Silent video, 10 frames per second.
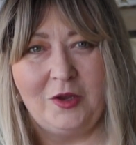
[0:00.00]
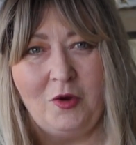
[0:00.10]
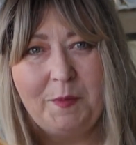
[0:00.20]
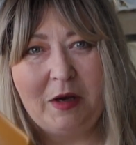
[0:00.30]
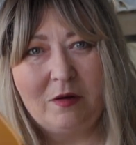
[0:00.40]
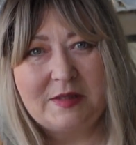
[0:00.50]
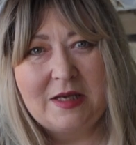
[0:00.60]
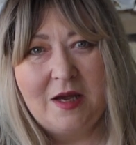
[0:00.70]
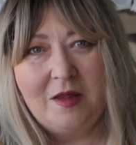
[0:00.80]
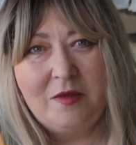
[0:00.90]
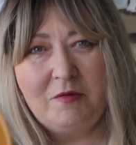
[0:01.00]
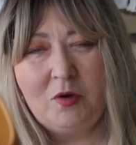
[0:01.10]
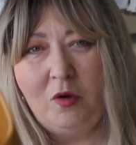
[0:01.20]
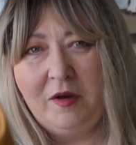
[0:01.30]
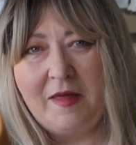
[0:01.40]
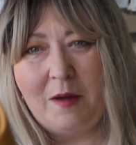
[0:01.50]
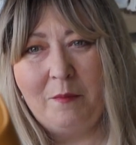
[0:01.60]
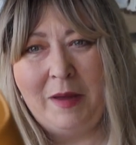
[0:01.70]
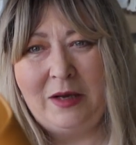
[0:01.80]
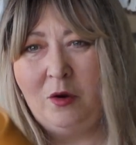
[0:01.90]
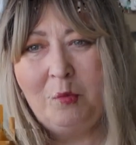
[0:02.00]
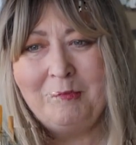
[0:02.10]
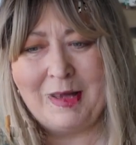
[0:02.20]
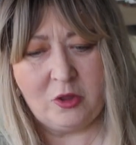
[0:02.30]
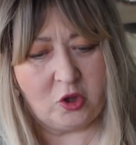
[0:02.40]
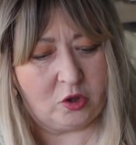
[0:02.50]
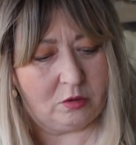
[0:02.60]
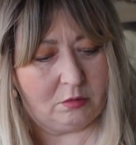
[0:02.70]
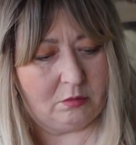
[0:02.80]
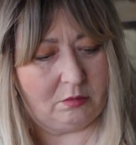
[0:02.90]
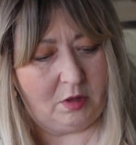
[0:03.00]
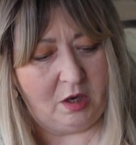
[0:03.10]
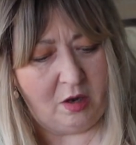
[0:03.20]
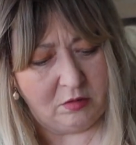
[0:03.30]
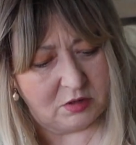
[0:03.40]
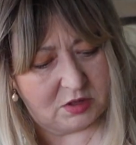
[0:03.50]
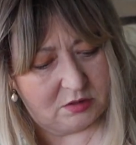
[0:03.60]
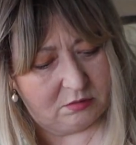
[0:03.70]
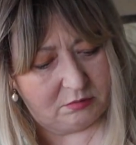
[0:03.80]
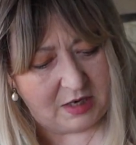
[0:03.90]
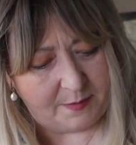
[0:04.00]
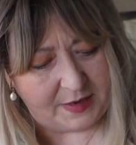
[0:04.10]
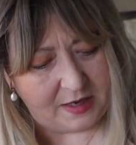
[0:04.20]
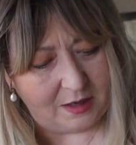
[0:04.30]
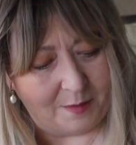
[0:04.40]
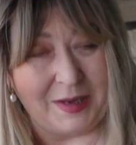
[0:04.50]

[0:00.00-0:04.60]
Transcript: you know, because they're a colour that might not match a lot, maybe.